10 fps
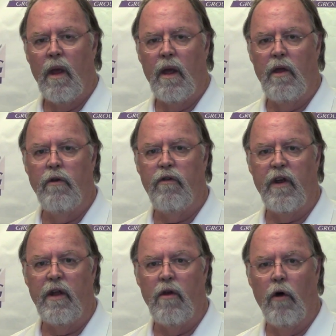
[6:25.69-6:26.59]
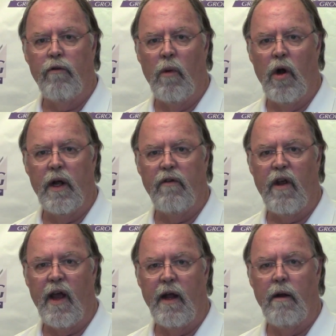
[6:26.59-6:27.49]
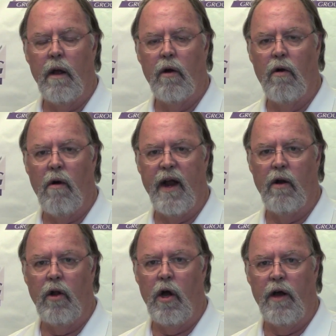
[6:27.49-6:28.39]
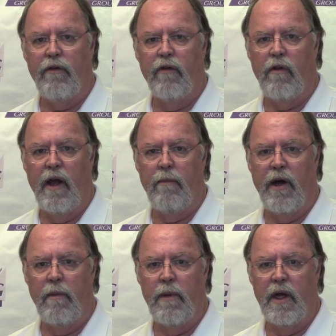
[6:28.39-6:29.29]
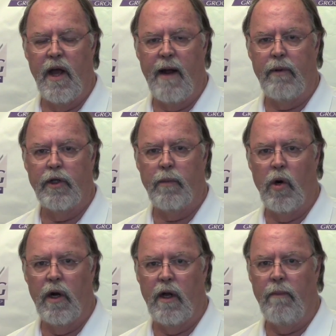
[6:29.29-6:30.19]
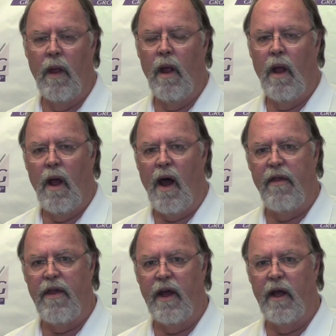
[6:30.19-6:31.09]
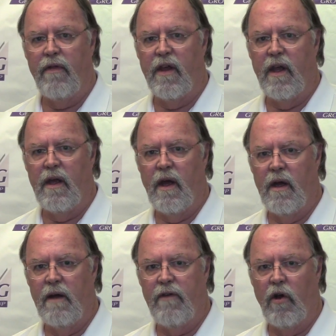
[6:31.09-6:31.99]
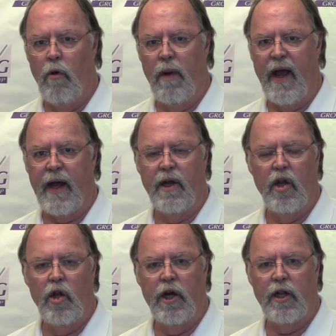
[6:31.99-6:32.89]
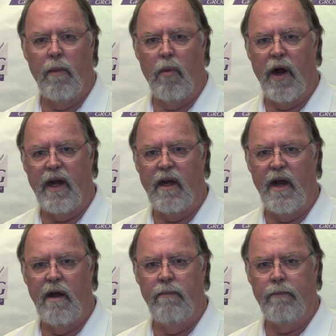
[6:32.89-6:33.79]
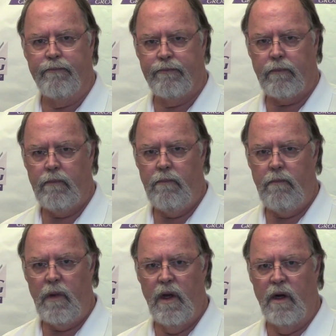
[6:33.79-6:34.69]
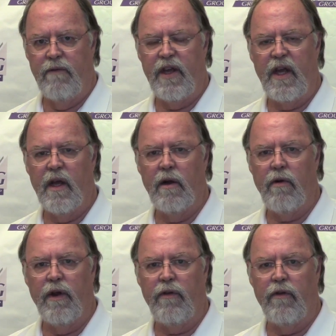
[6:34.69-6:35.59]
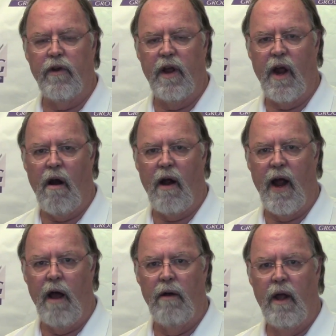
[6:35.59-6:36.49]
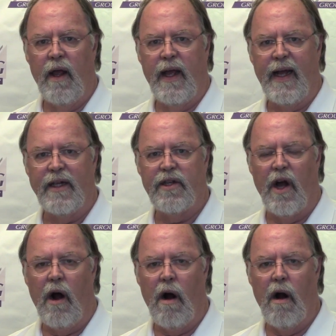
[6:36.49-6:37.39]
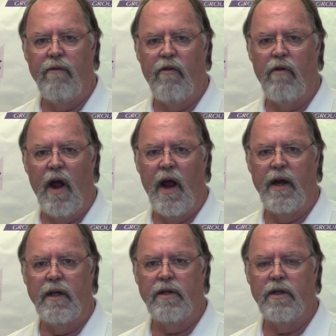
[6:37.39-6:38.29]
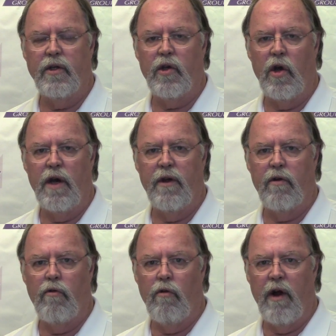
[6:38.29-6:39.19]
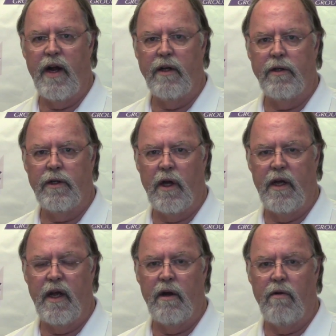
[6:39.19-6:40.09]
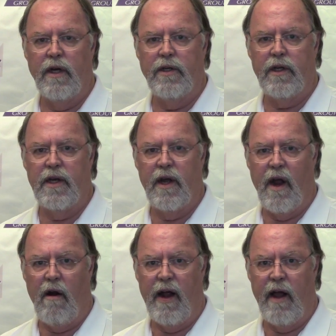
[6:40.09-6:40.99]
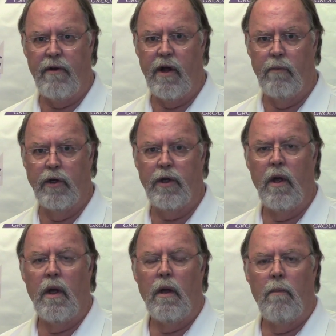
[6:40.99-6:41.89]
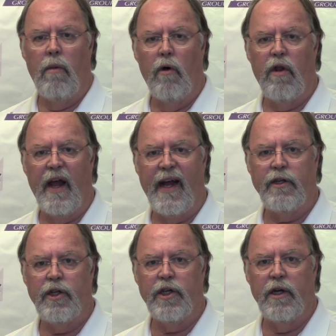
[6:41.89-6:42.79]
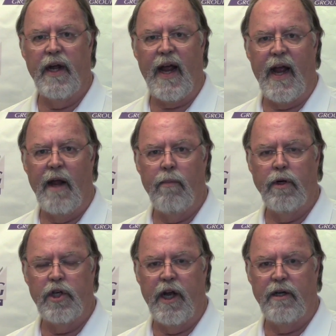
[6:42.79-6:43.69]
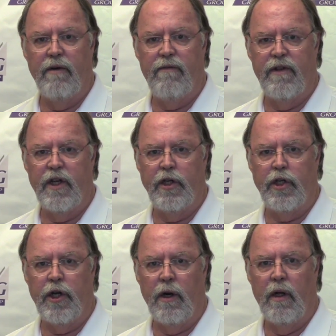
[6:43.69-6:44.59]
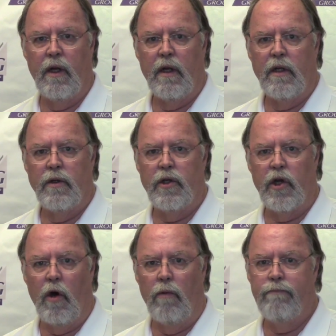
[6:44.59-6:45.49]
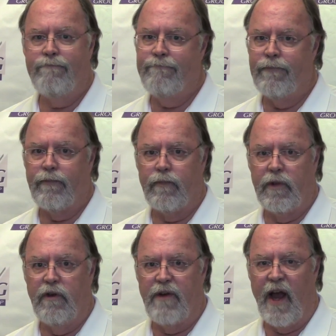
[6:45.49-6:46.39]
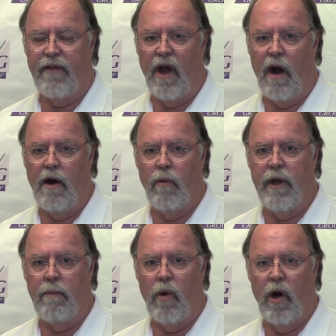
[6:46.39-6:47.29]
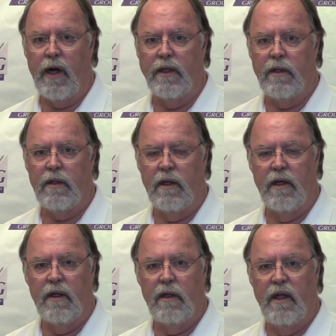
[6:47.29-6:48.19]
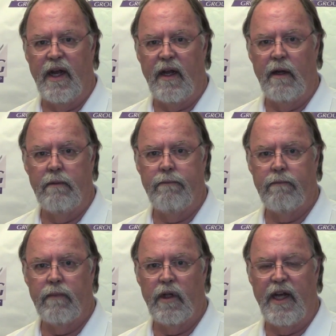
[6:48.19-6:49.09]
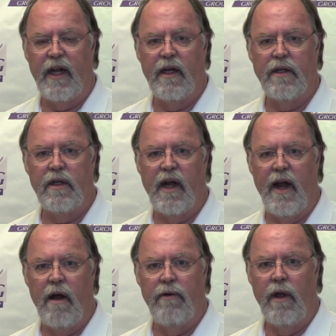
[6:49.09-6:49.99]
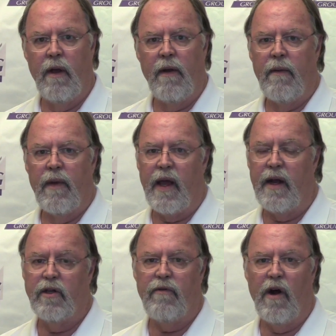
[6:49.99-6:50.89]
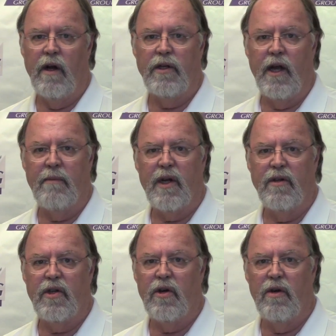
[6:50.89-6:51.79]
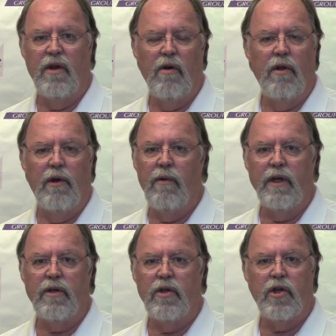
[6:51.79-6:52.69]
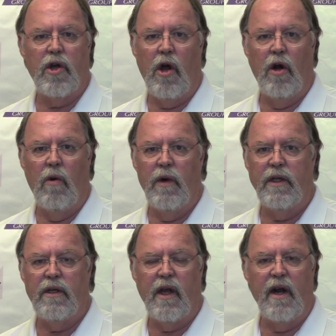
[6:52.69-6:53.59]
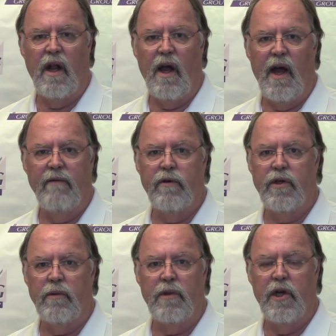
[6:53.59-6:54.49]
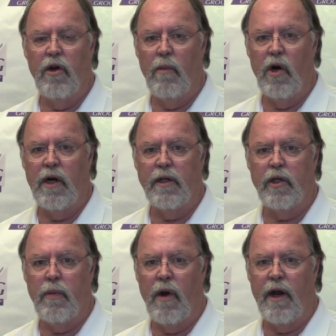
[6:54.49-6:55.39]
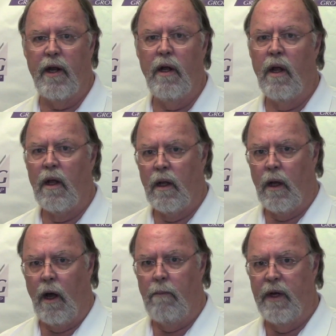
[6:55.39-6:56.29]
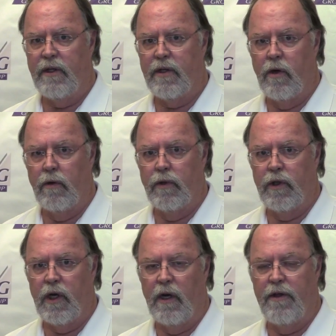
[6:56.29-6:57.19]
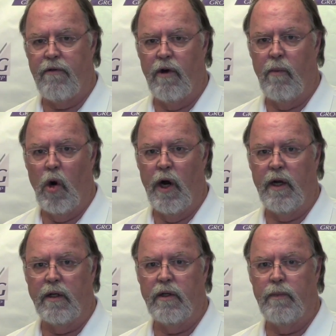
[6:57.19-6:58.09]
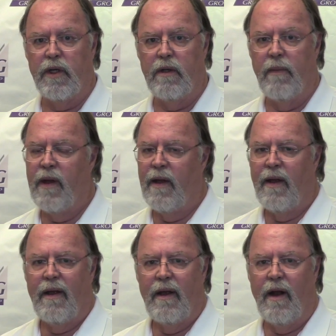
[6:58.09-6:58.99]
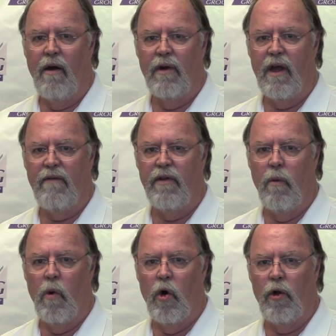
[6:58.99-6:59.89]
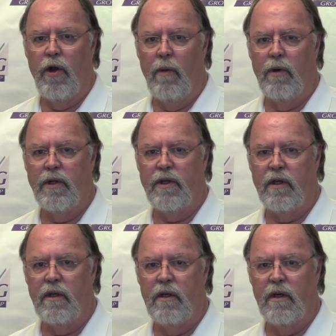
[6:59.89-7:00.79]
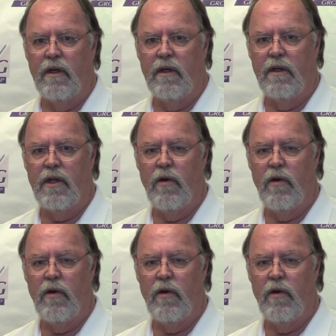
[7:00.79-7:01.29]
you see those markets had greater losses led by the Minneapolis market. I think the uh, if you go back and you look at the breakdown of the increases in carryout, it's the hard varieties that saw the greatest increase in carryout numbers, both last year and projected for this year. So you've got the hard wheat markets uh, leading, leading us down. And as far as I'm concerned, the only reason Chicago wheat stayed alive was some intermarket spreading amidst those uh, three markets. But, you know, given the world numbers that uh, the